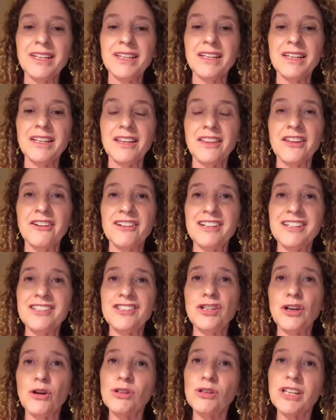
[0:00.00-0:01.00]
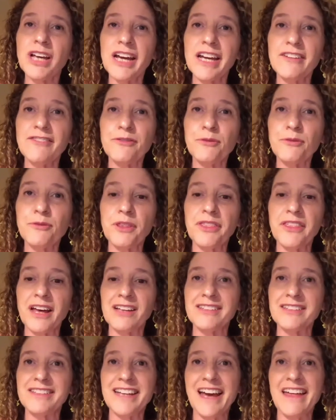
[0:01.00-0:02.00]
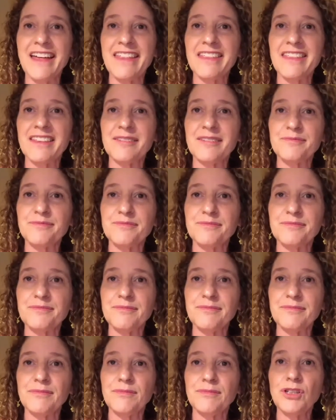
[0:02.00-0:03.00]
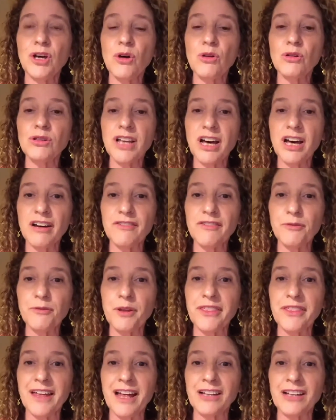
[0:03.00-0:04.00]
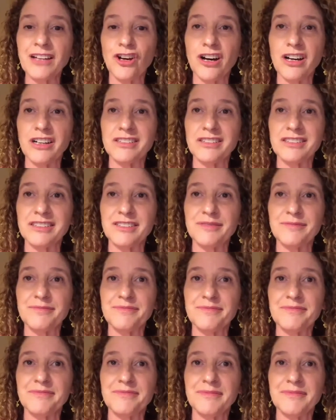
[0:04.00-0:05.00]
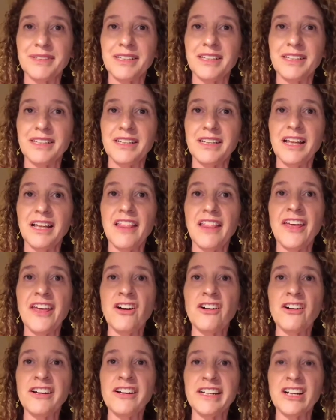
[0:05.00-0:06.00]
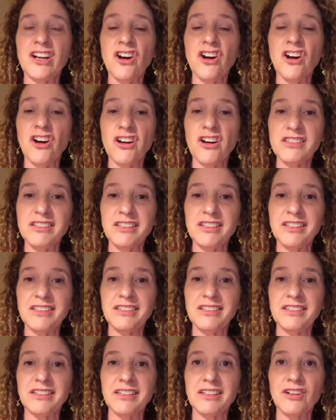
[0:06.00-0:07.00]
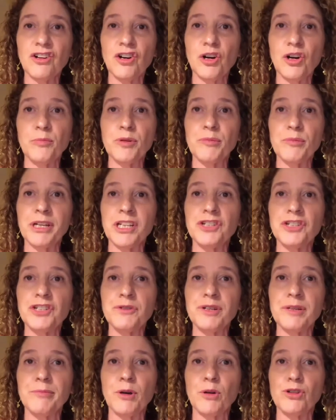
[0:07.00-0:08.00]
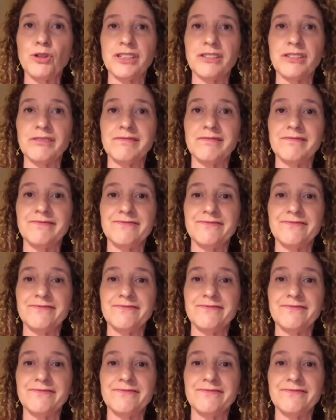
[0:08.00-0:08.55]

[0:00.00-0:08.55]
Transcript: There is no life without death, no love without loss. They are in constant complementary motion.